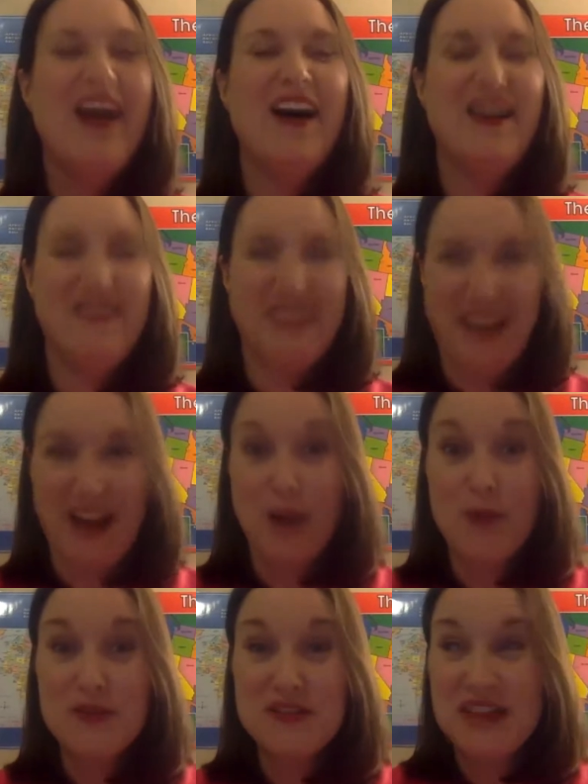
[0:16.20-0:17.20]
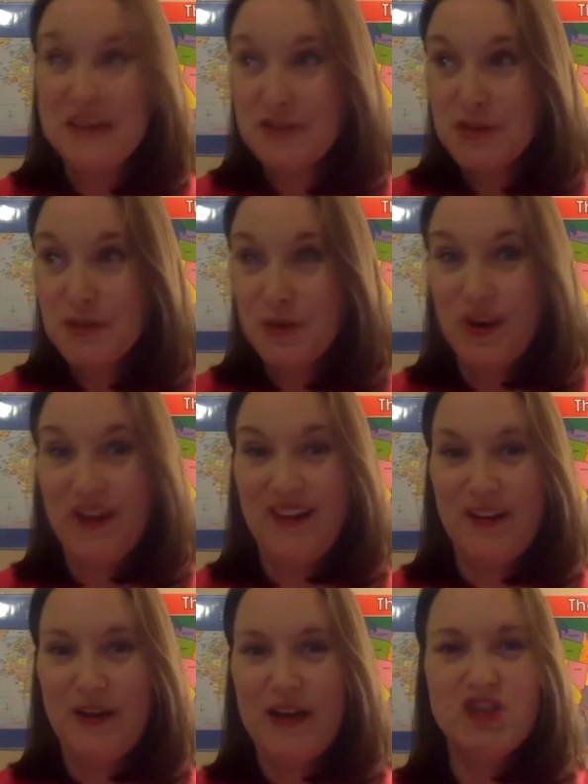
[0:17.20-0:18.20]
Okay, almost everyone.
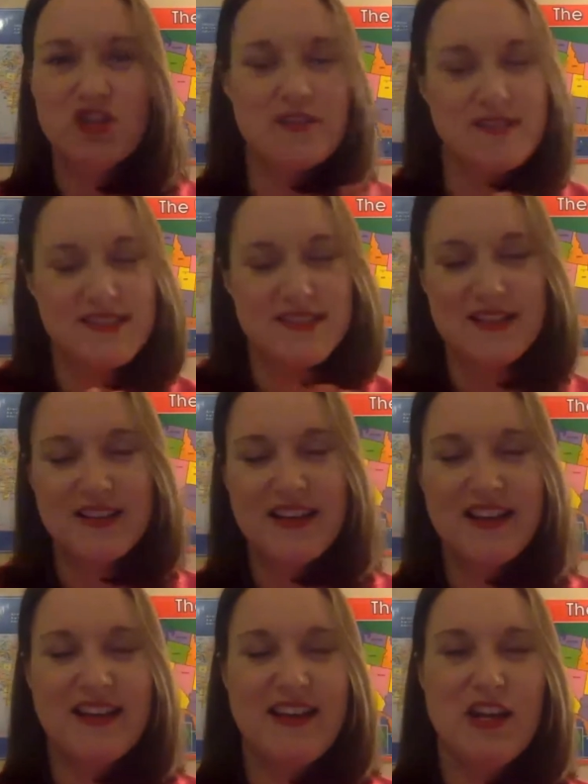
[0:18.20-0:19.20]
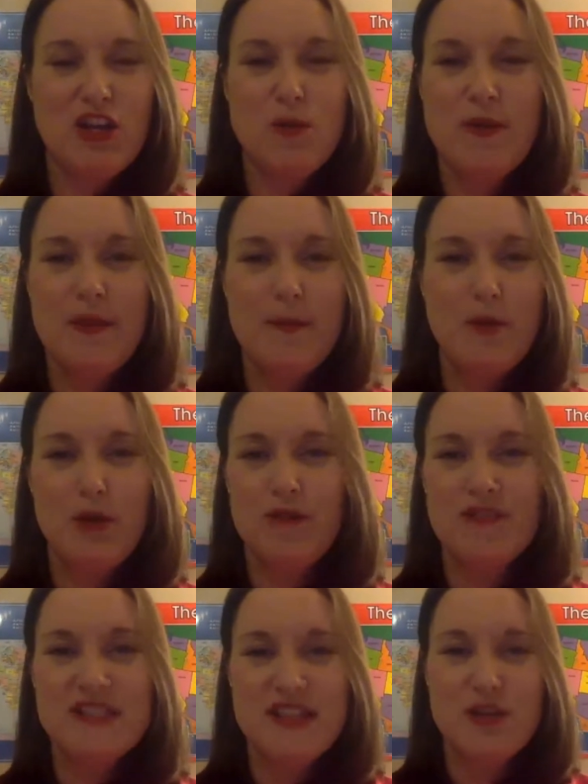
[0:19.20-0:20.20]
Okay, just to get you in the mood
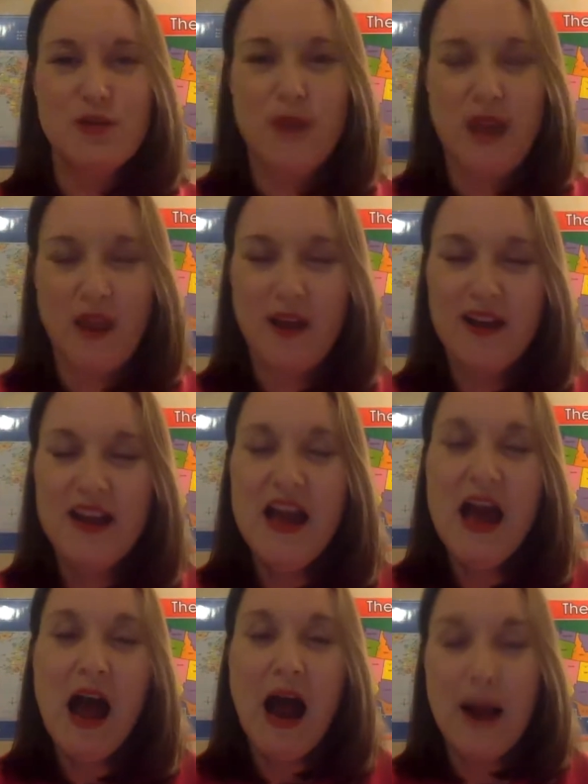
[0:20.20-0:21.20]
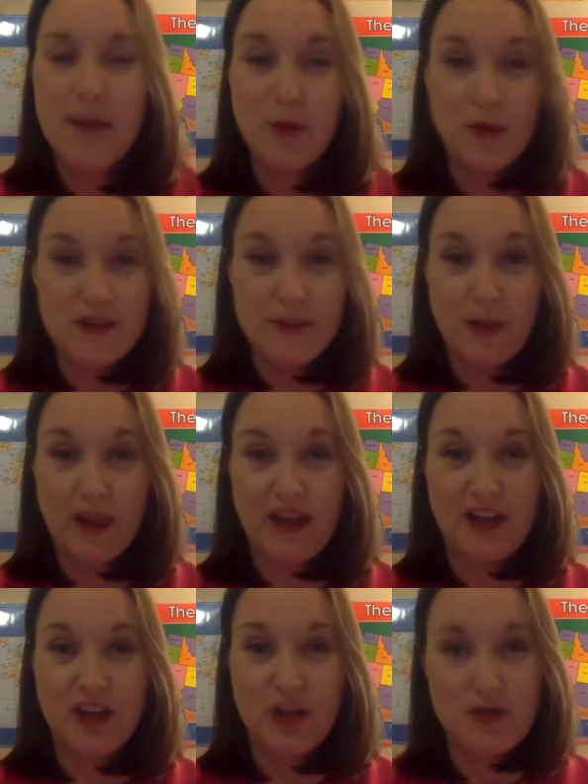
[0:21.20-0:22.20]
of Cinderella, I'm going to play
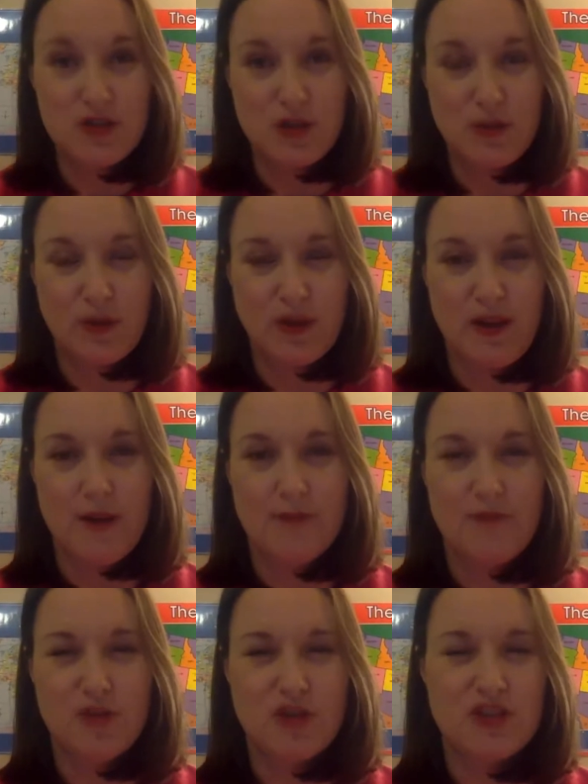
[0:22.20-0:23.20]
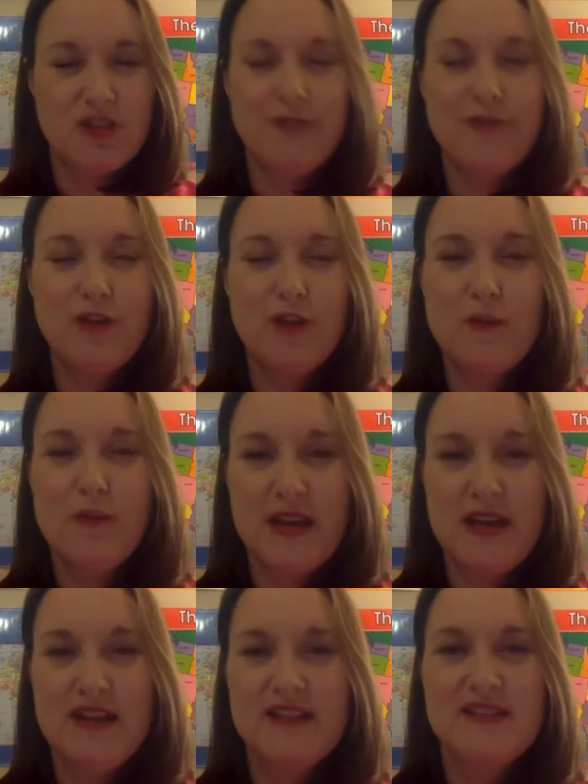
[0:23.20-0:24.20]
a YouTube clip for just a few
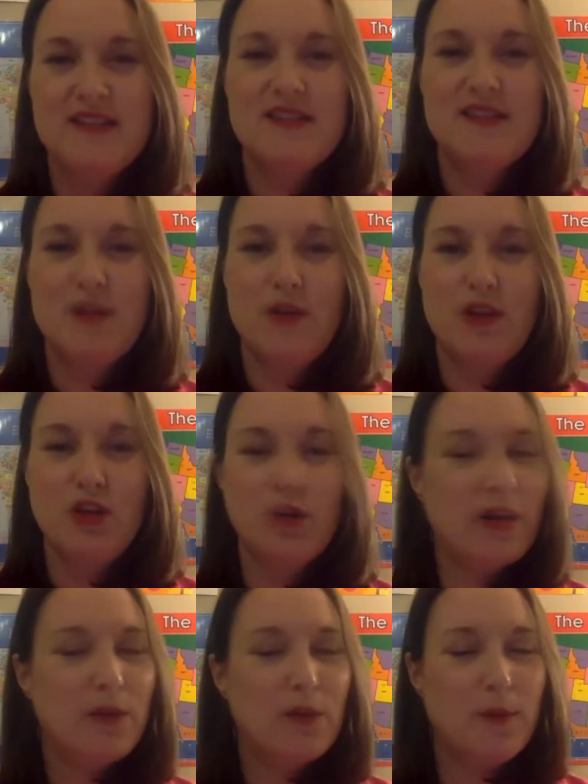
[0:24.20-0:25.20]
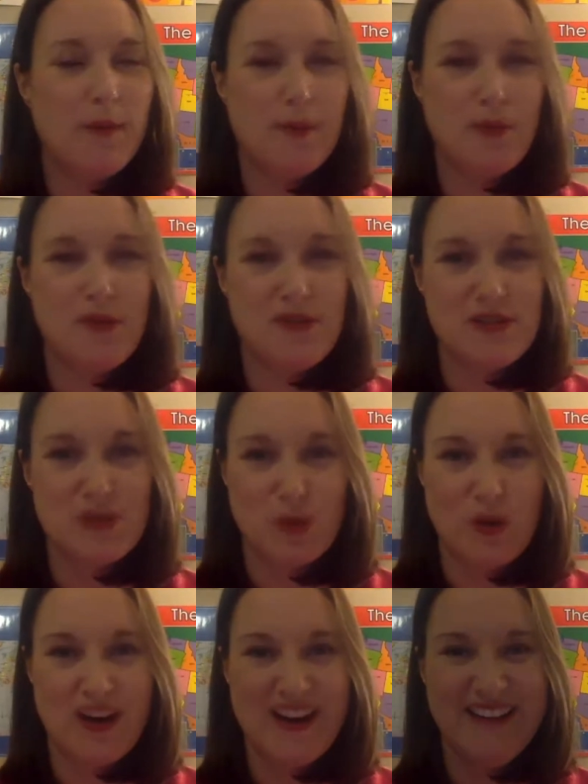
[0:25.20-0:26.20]
minutes so that you can remember the
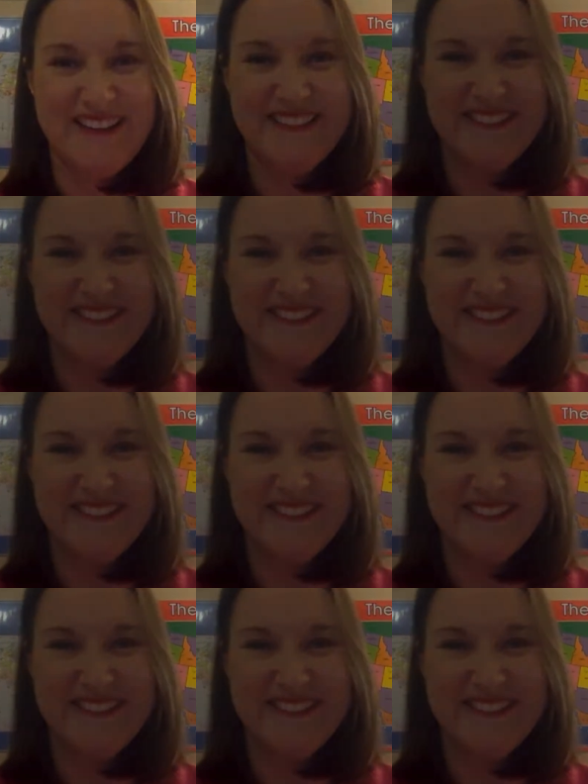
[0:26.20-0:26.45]
story.